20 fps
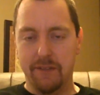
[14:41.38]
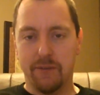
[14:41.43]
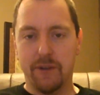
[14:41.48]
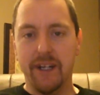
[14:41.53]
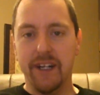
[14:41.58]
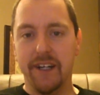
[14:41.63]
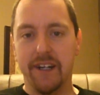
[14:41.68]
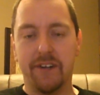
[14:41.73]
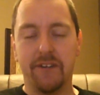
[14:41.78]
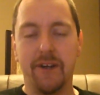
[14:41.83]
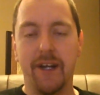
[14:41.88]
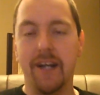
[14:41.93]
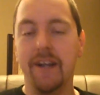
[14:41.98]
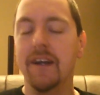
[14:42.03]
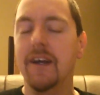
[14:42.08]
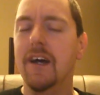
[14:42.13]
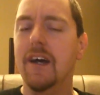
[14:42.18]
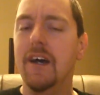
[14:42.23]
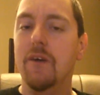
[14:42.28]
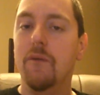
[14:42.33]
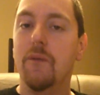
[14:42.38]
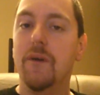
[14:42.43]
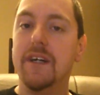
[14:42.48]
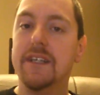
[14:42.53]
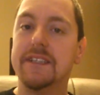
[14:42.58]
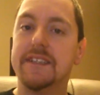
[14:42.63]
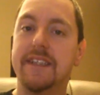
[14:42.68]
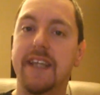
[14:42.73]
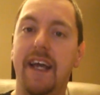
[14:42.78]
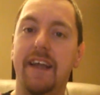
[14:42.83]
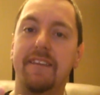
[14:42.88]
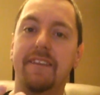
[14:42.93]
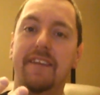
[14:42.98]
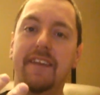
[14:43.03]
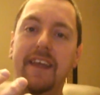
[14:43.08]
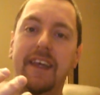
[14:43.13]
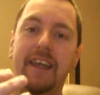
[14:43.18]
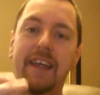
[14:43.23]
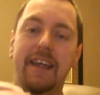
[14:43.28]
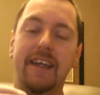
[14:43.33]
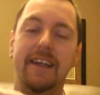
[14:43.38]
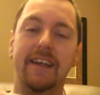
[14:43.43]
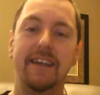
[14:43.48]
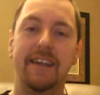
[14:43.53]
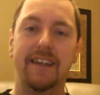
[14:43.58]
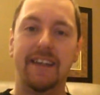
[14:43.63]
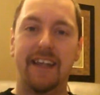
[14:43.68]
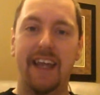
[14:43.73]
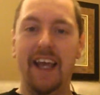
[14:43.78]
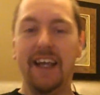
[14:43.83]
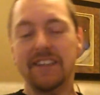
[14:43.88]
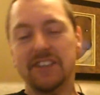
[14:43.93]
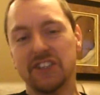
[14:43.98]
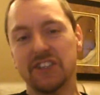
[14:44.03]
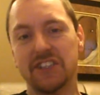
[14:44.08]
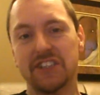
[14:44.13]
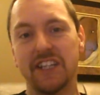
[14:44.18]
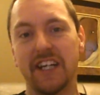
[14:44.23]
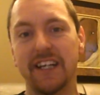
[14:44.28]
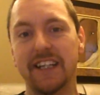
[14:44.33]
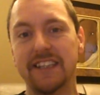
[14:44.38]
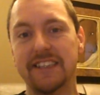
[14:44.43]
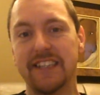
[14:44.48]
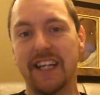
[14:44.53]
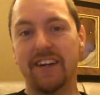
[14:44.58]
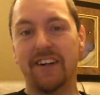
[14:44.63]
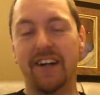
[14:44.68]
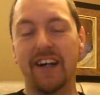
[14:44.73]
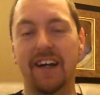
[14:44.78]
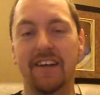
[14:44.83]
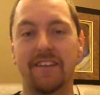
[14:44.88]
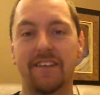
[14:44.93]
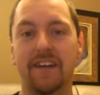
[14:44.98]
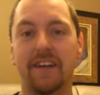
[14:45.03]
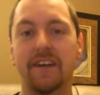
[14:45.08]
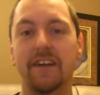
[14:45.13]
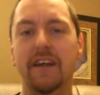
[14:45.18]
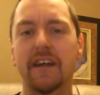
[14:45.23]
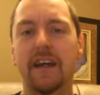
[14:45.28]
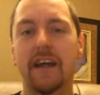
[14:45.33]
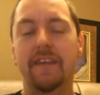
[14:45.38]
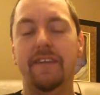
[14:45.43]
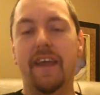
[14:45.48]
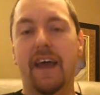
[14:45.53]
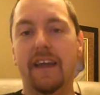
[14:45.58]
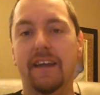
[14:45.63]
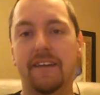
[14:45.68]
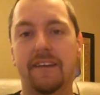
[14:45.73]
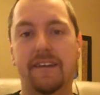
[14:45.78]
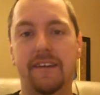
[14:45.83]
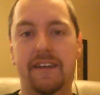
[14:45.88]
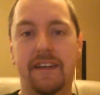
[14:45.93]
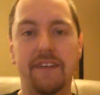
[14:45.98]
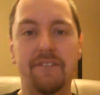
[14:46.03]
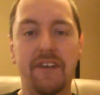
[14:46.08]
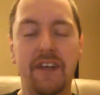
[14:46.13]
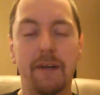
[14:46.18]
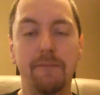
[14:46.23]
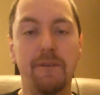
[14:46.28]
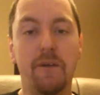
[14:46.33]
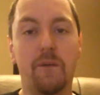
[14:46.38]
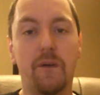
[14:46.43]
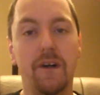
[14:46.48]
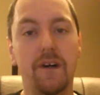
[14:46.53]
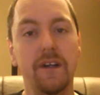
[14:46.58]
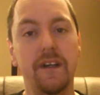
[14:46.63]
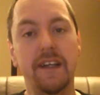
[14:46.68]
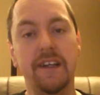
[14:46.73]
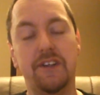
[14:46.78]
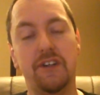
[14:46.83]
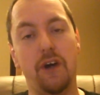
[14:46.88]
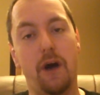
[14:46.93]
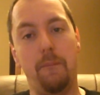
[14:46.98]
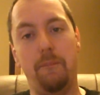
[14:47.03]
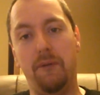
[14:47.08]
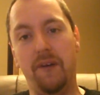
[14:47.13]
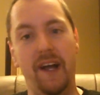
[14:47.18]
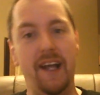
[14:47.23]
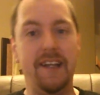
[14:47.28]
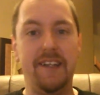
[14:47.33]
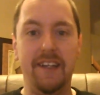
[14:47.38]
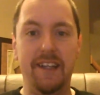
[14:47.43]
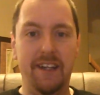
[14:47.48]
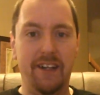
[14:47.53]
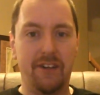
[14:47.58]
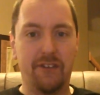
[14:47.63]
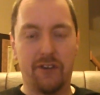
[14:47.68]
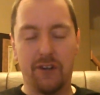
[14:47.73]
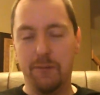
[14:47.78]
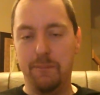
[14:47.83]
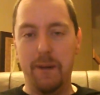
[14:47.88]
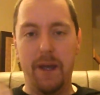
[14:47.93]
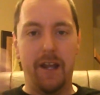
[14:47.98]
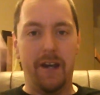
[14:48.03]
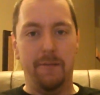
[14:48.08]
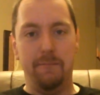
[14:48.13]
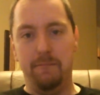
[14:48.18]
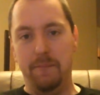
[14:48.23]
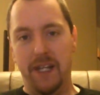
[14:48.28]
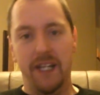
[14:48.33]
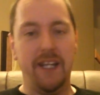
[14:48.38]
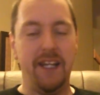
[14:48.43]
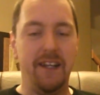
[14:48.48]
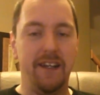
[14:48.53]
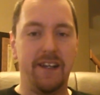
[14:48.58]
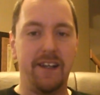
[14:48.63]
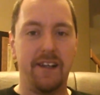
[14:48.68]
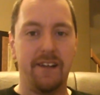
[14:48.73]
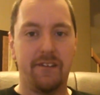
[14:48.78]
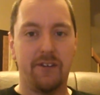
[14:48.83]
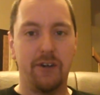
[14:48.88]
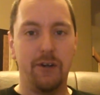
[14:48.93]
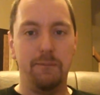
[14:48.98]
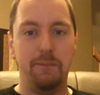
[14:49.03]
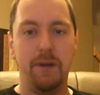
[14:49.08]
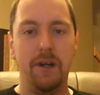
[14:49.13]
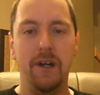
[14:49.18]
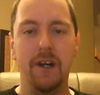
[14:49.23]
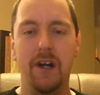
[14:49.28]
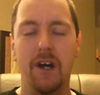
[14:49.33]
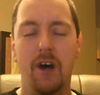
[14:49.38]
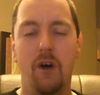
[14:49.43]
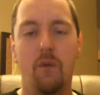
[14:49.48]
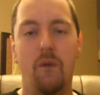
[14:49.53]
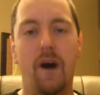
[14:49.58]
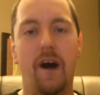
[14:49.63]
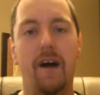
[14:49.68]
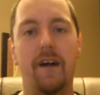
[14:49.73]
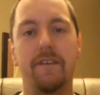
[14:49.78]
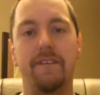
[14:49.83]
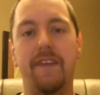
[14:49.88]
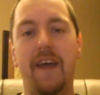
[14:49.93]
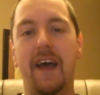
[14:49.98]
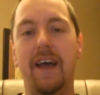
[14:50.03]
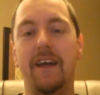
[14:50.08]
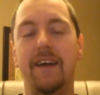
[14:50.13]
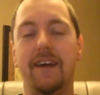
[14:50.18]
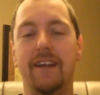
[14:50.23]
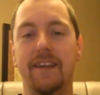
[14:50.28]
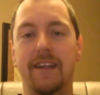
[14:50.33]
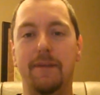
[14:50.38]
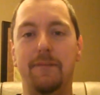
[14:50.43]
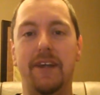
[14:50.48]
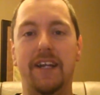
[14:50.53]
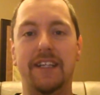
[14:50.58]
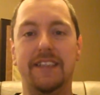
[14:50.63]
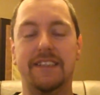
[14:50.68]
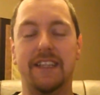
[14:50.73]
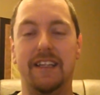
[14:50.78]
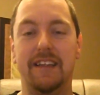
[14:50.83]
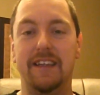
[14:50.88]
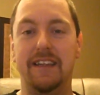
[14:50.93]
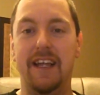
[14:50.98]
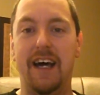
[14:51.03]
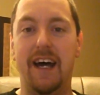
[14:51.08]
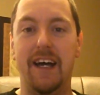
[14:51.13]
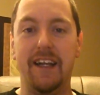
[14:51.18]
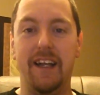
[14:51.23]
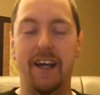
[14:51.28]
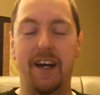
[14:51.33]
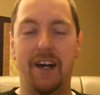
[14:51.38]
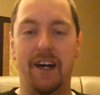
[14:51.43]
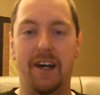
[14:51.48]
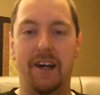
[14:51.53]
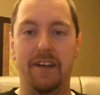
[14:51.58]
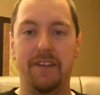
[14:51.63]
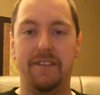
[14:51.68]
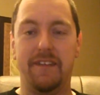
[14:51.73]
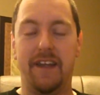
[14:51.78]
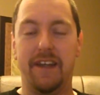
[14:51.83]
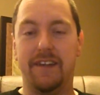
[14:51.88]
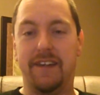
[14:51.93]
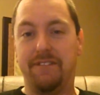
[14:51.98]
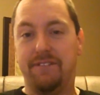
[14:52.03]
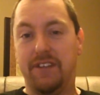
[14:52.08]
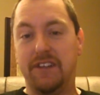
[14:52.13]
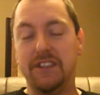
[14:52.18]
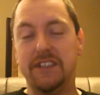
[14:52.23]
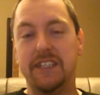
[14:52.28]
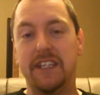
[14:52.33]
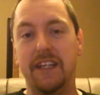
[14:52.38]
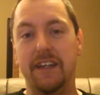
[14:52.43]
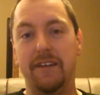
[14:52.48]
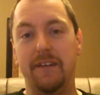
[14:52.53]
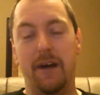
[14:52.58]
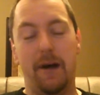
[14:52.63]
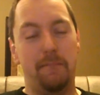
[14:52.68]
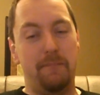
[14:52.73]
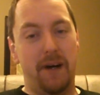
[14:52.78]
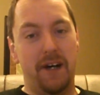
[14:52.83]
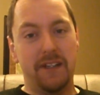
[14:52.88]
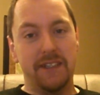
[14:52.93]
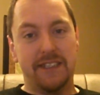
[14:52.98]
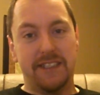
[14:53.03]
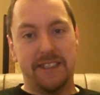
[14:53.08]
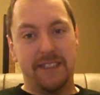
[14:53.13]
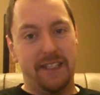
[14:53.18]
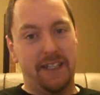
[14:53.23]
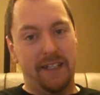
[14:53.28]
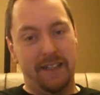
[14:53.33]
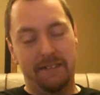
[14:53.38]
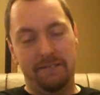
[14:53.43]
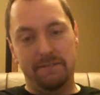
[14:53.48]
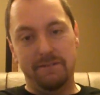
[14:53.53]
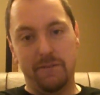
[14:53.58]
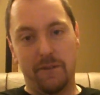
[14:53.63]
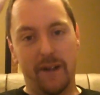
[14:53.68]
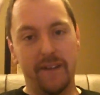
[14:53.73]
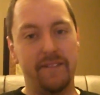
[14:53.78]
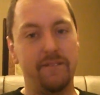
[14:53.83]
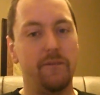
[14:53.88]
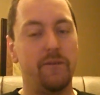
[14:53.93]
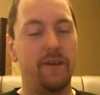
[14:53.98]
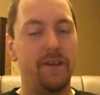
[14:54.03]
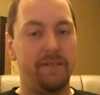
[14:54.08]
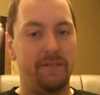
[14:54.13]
reiterate was that the cancer studies that are out there that divvy up the world into a plant-eating group and a meat-eating group, well, that eliminates a lot of the diversity amongst the what